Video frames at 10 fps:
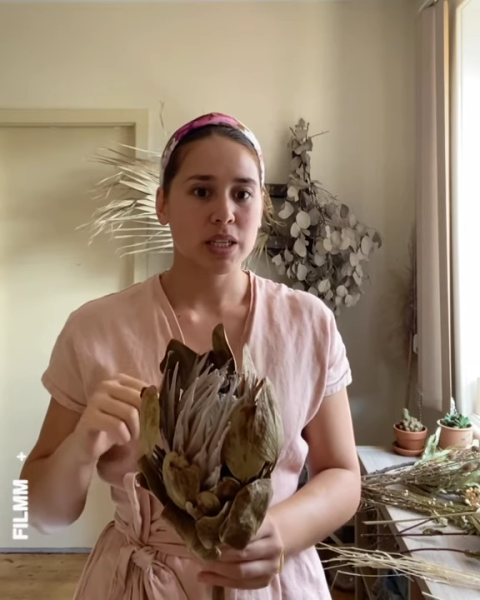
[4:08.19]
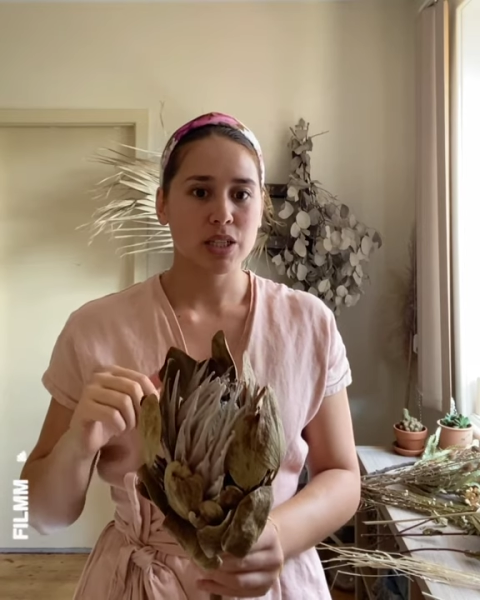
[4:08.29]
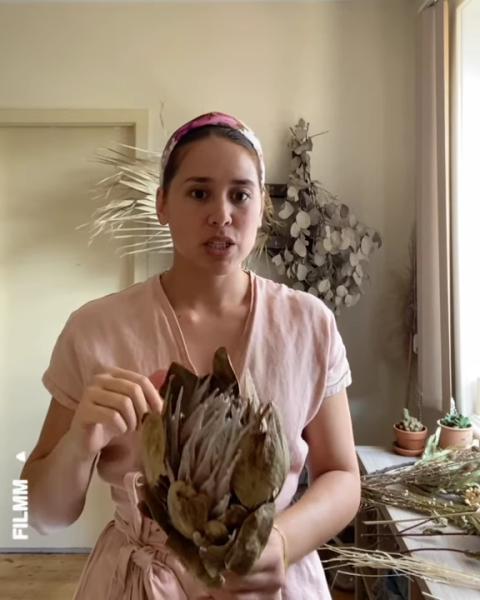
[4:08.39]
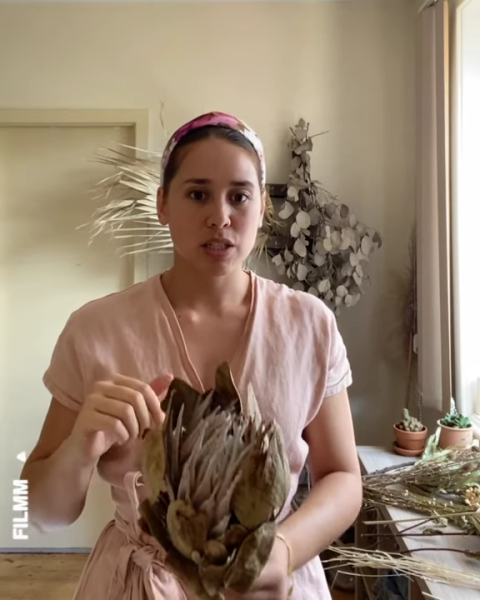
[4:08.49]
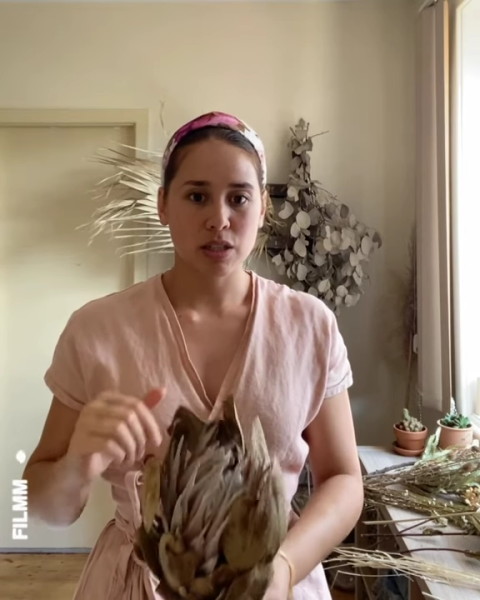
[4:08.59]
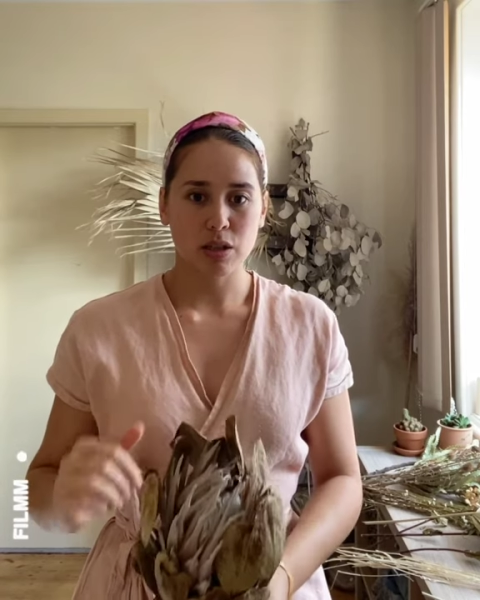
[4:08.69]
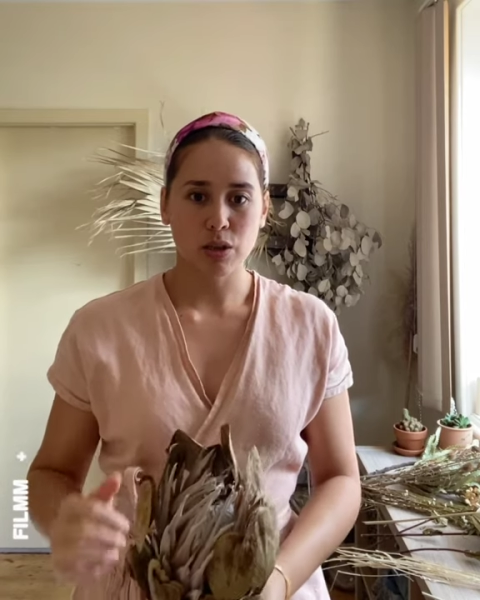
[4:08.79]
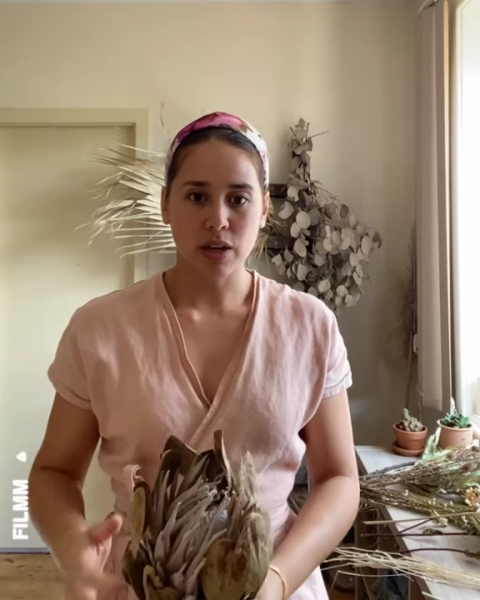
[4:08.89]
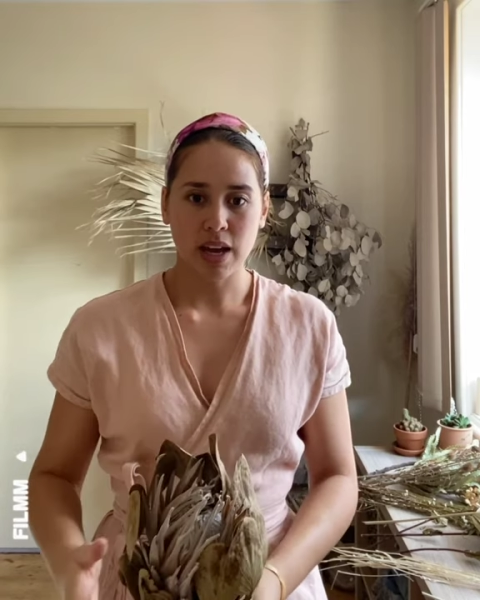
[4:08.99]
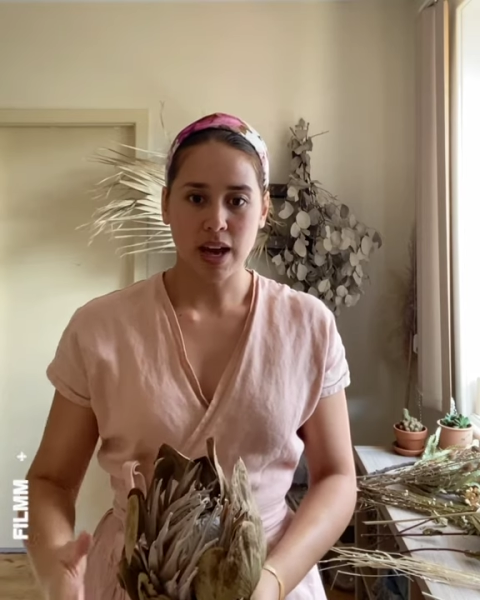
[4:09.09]
just
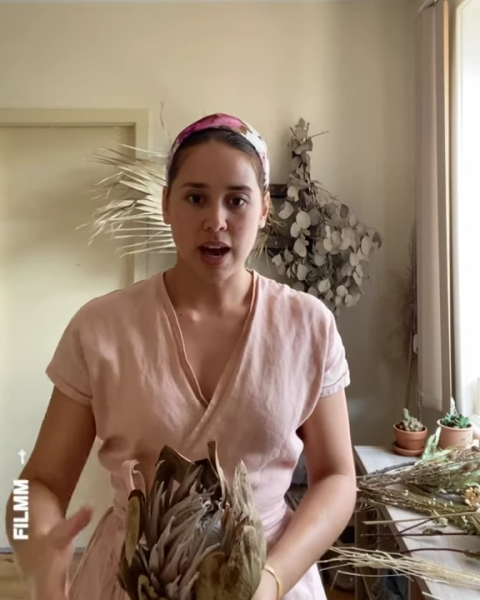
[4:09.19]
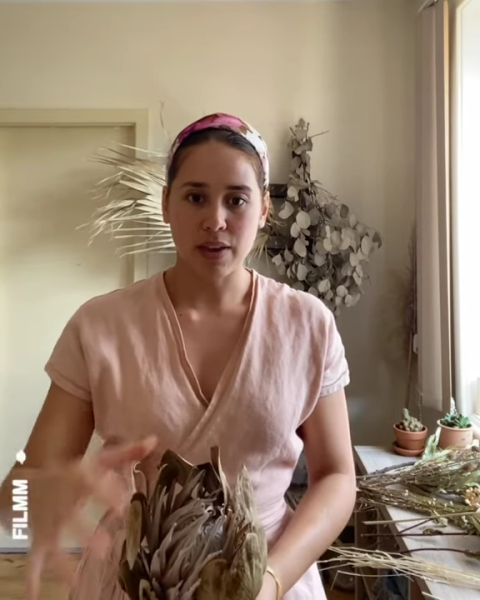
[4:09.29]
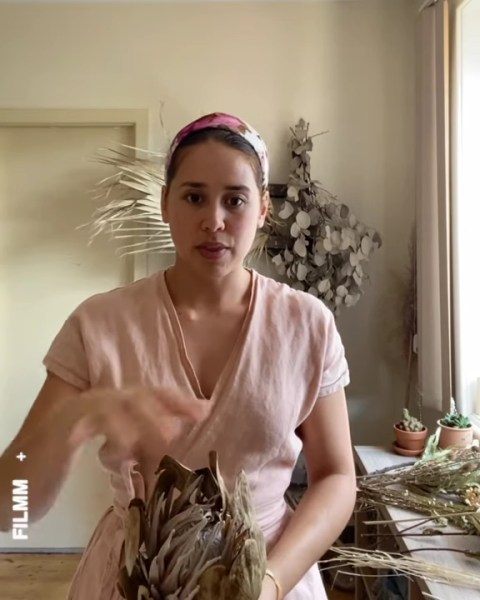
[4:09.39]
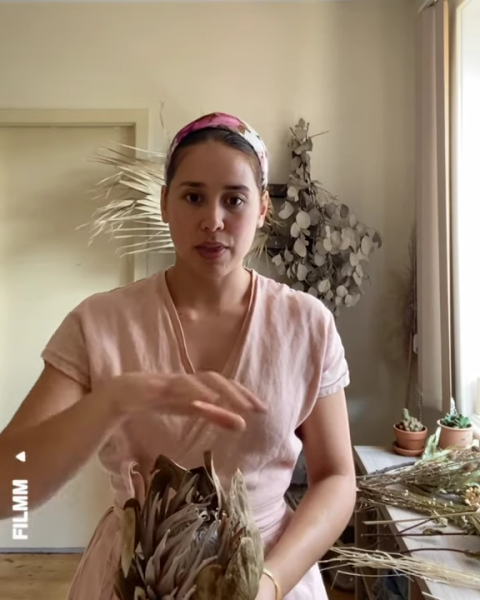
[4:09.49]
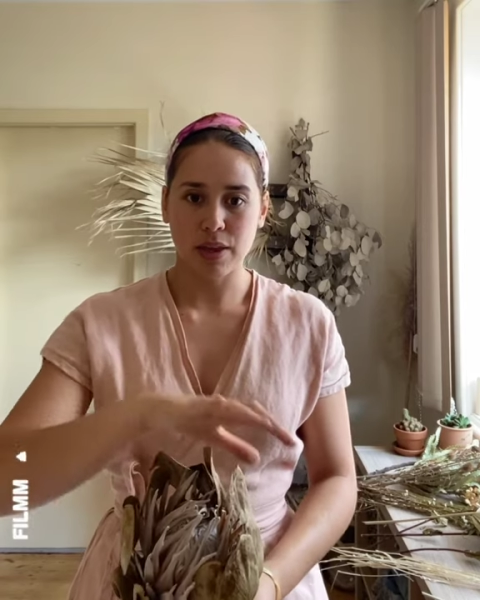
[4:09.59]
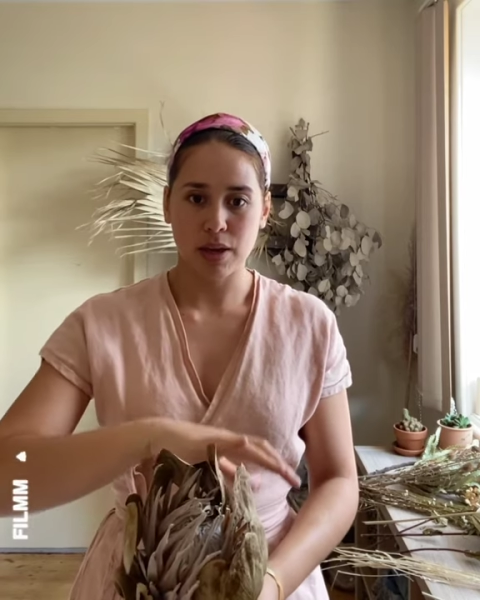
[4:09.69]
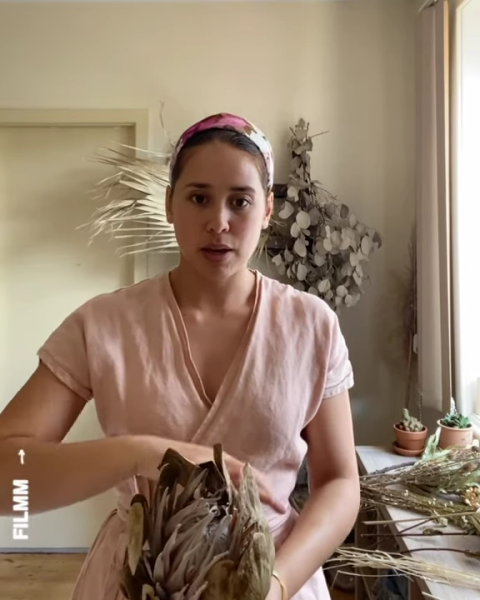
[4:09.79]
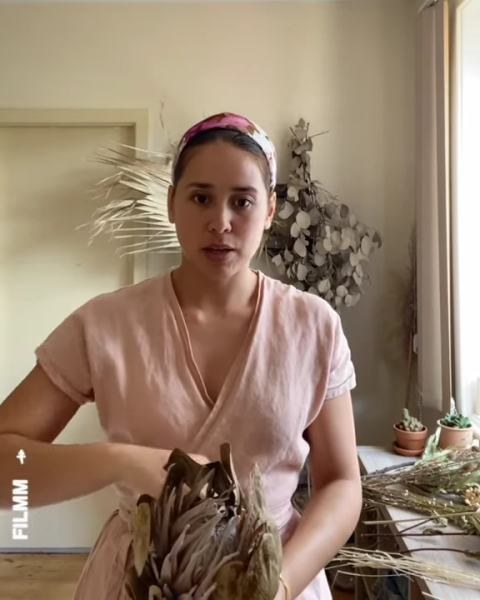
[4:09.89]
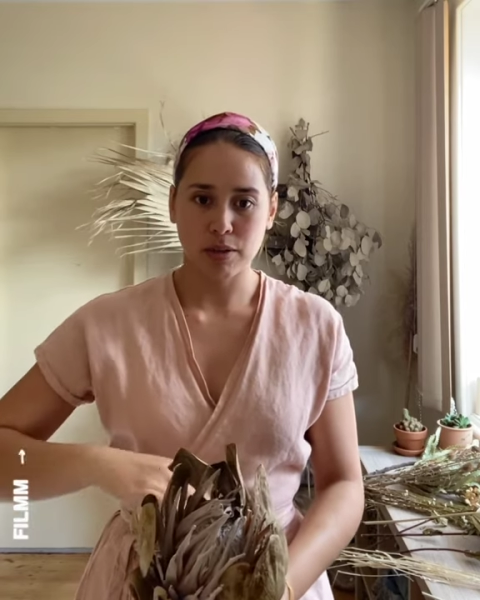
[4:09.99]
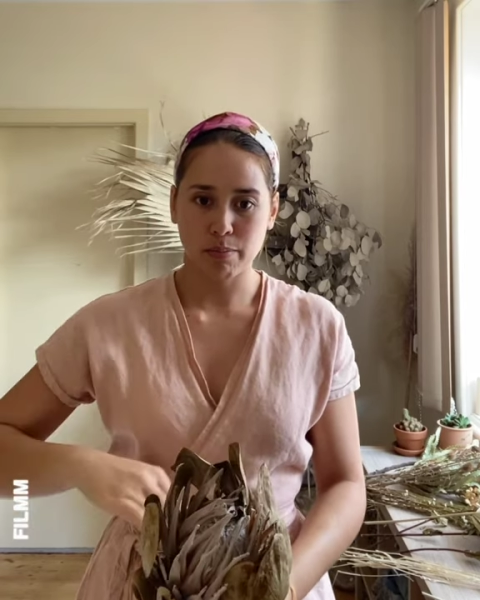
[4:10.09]
look at the